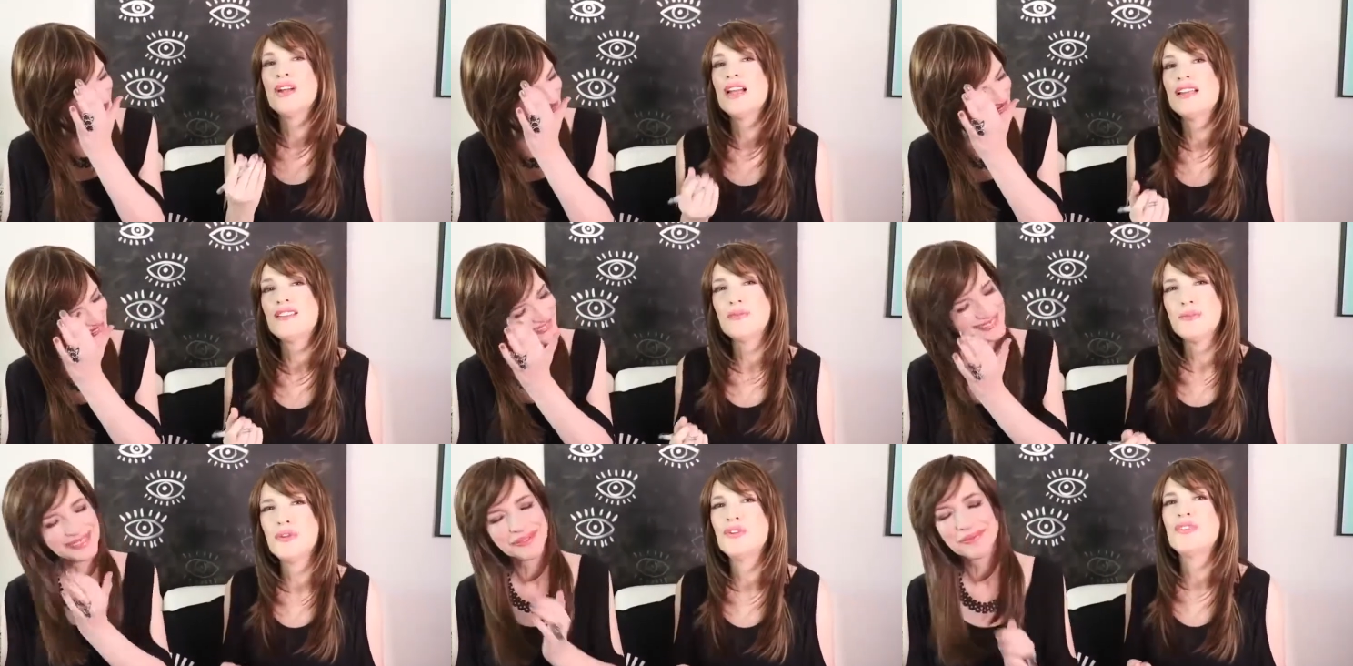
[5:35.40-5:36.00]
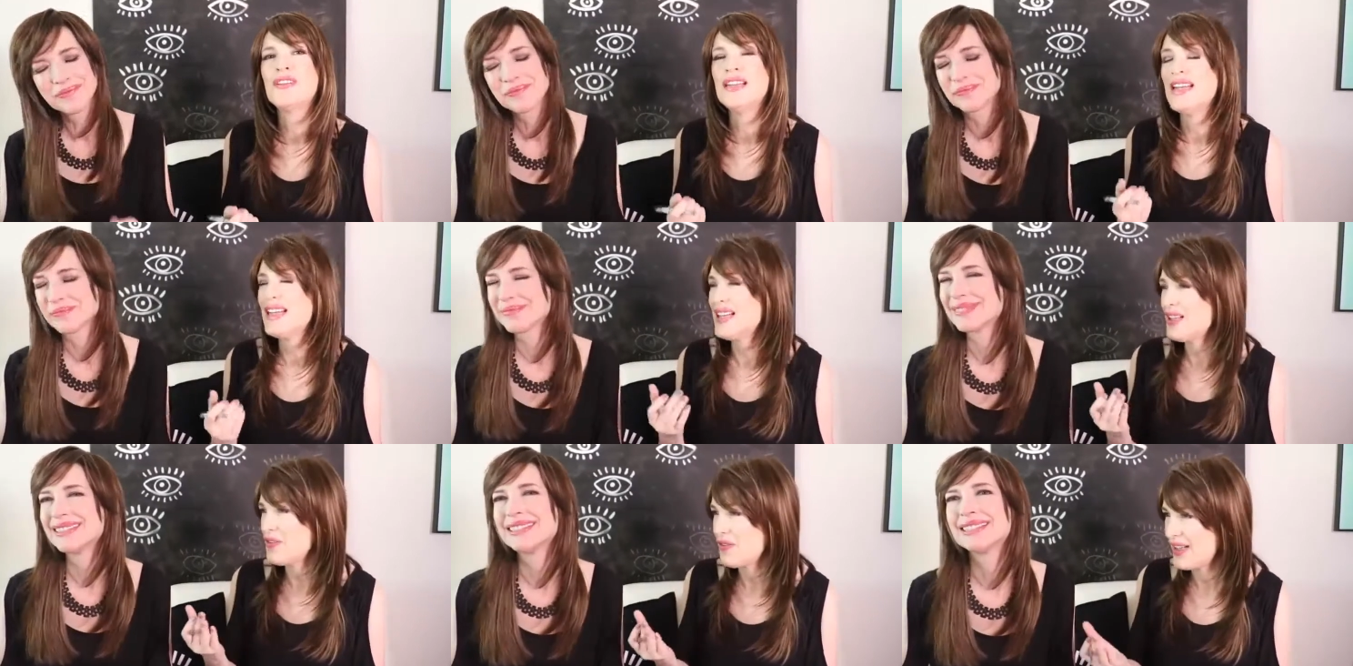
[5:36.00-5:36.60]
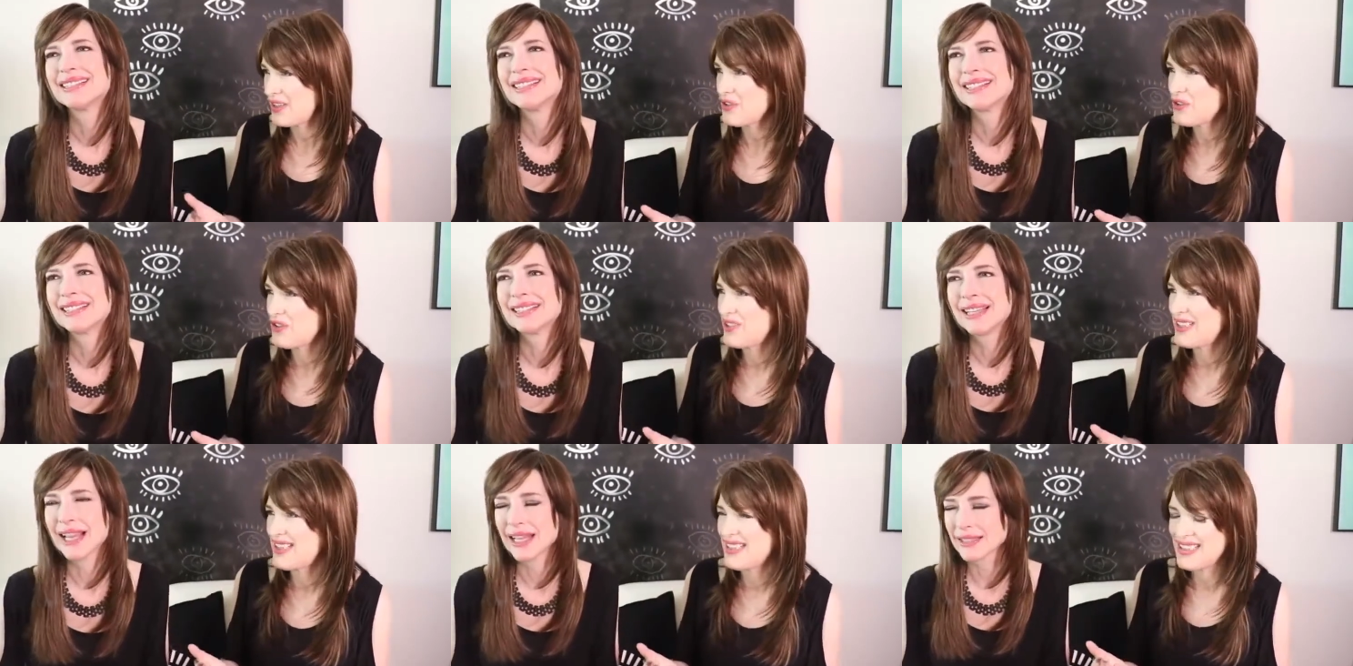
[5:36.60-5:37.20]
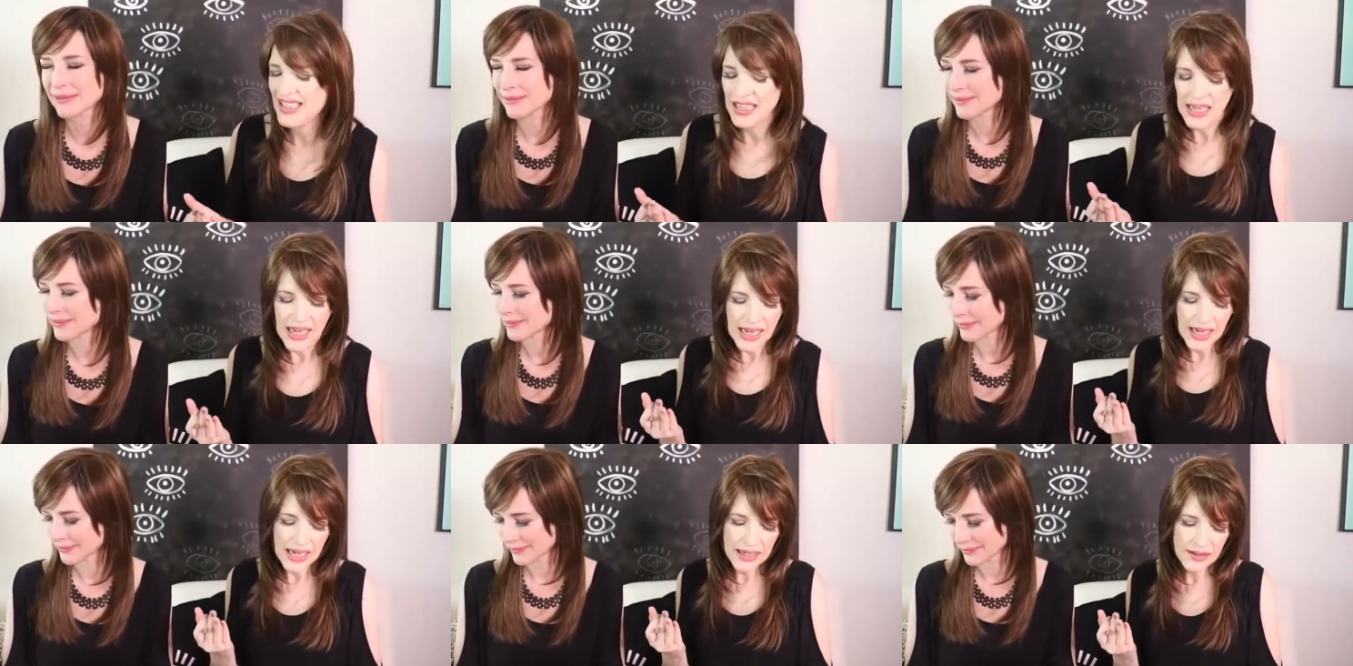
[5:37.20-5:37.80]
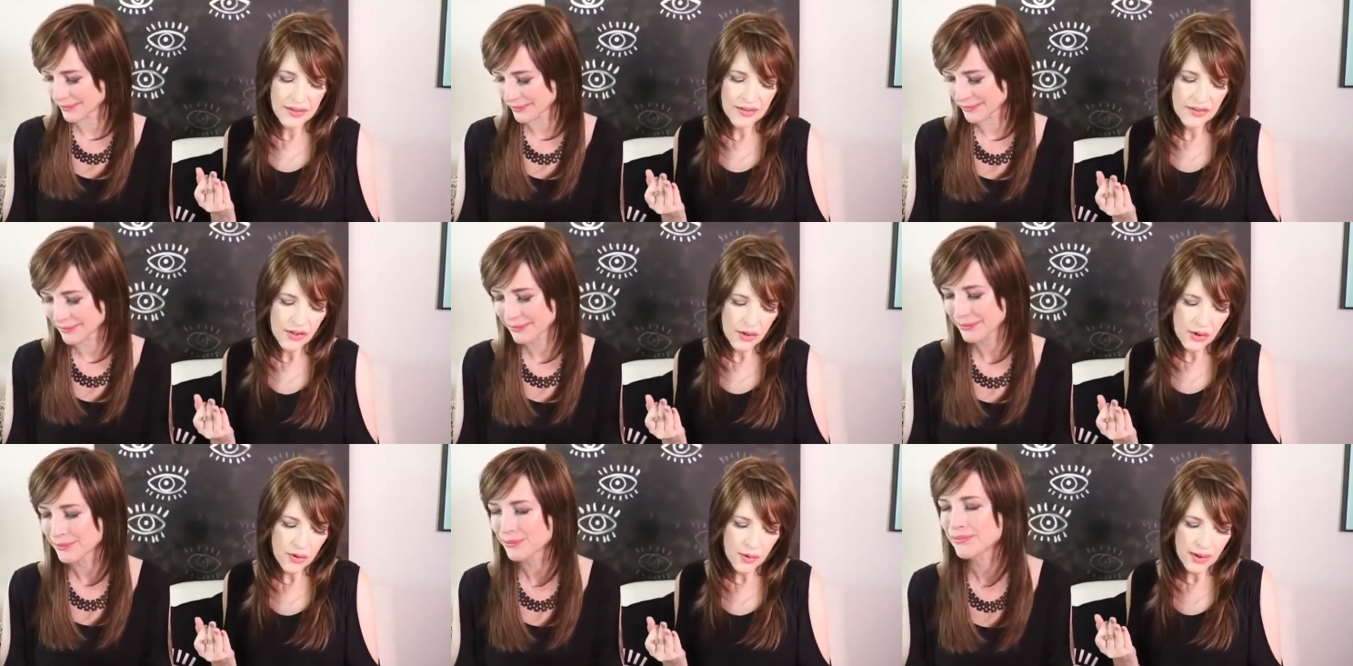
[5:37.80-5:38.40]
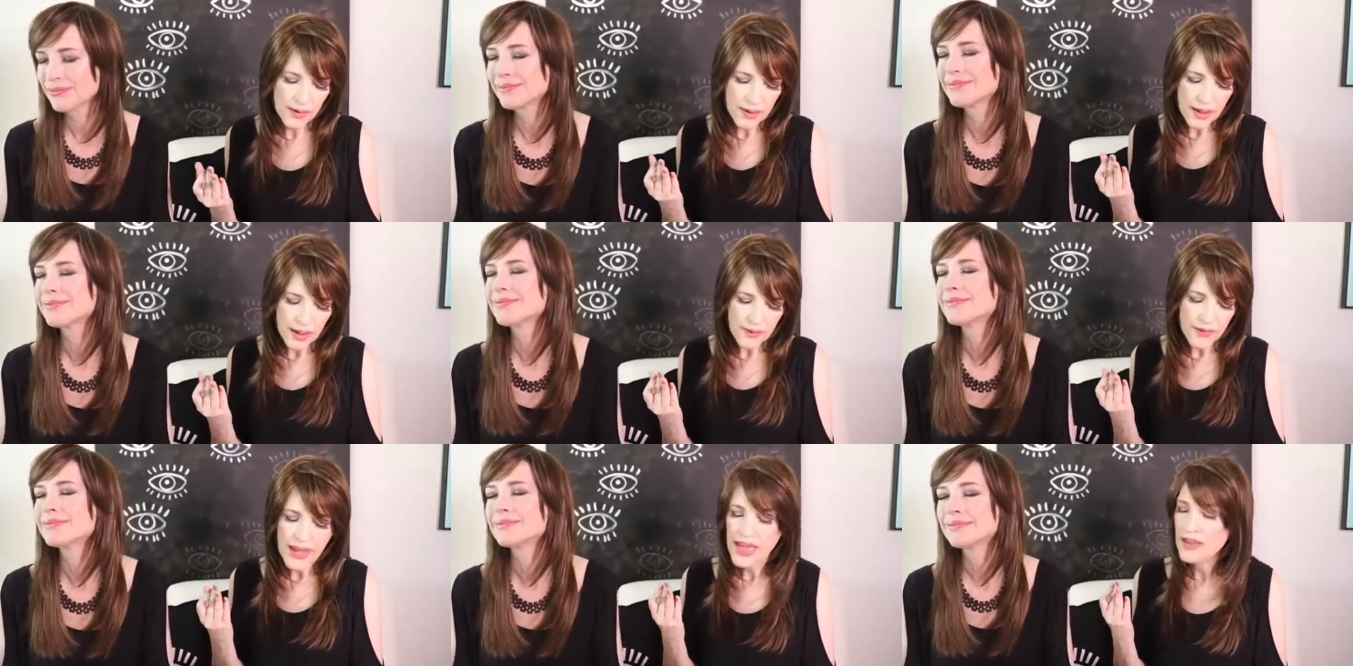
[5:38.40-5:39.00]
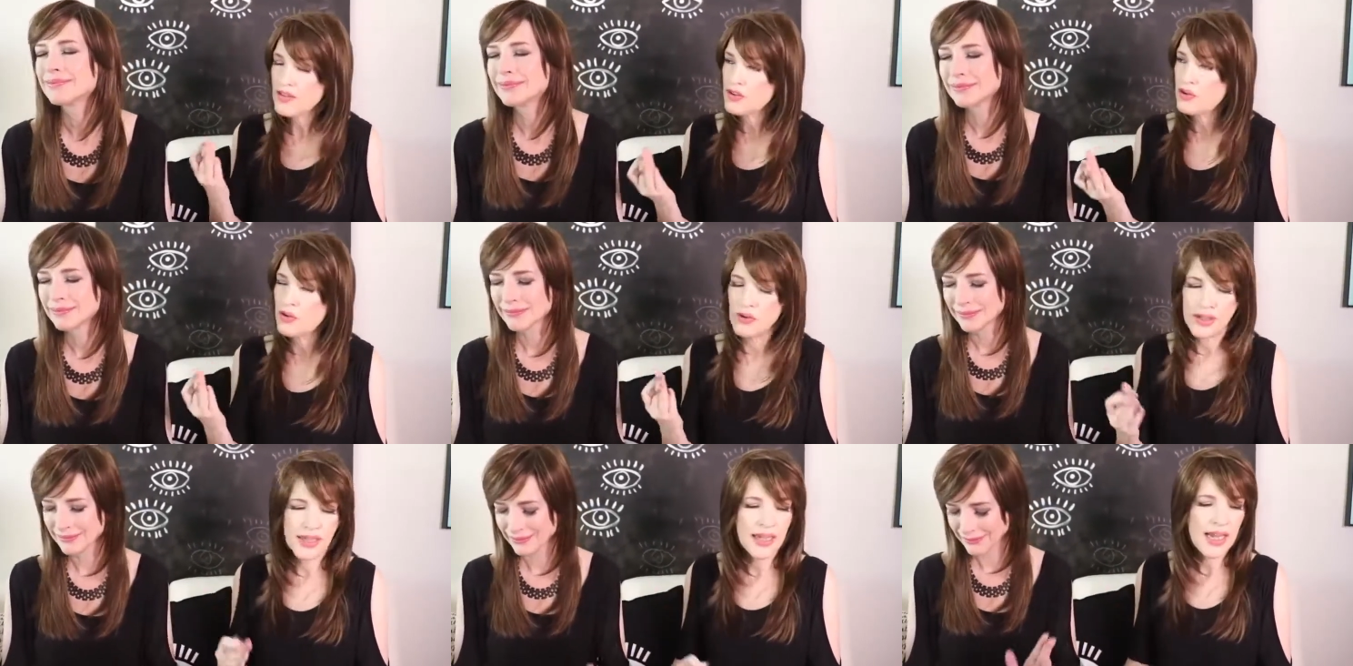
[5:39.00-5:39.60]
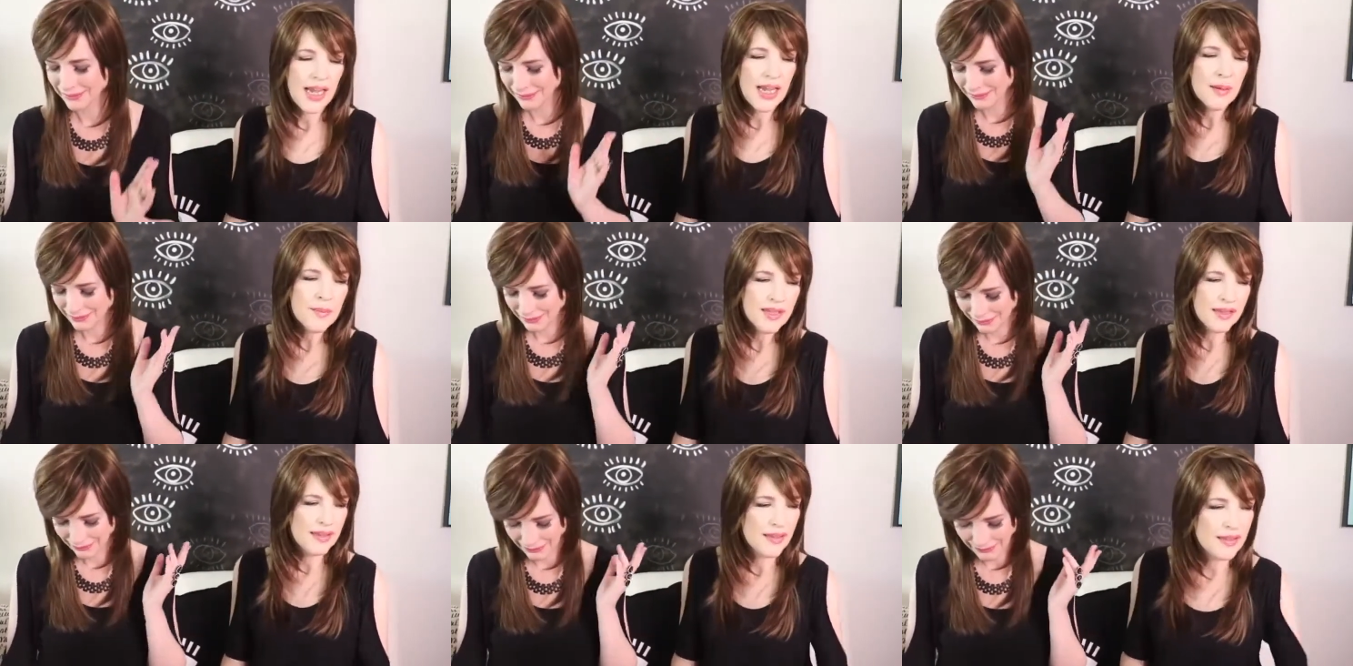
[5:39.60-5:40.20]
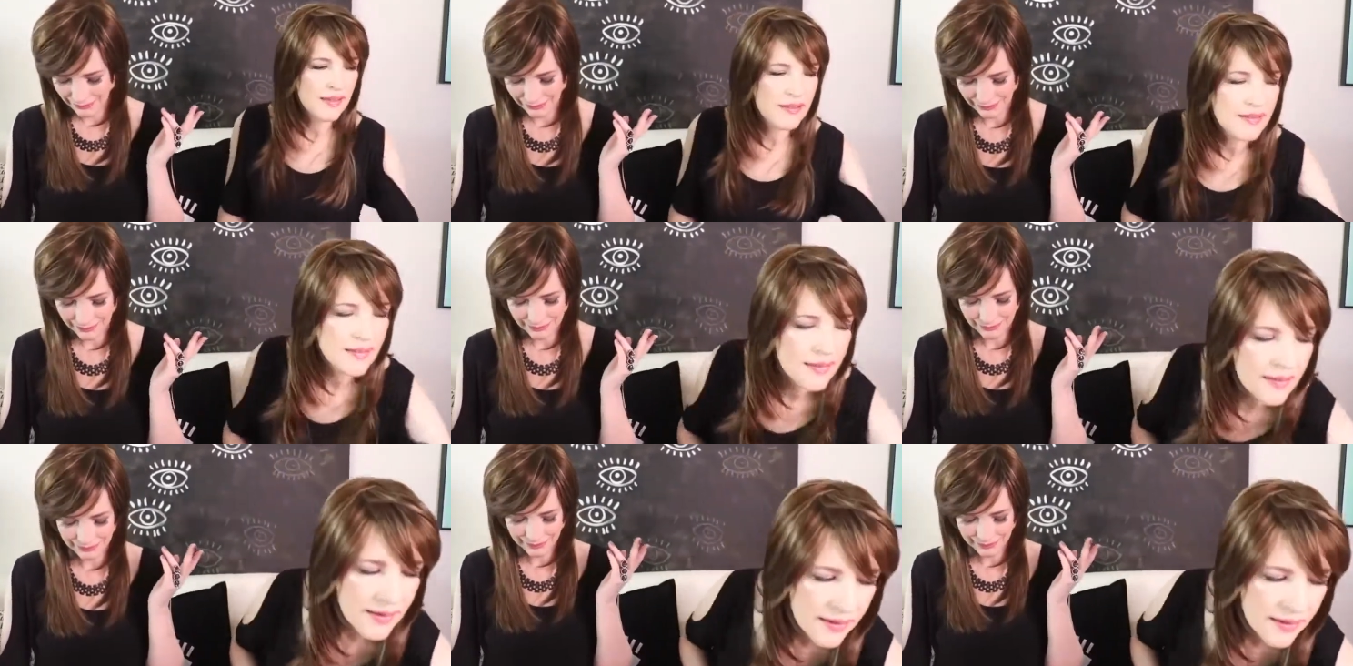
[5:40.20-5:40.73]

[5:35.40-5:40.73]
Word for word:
Speaker 1: transmutes negative energy. Yeah. And so that's good. Amethyst.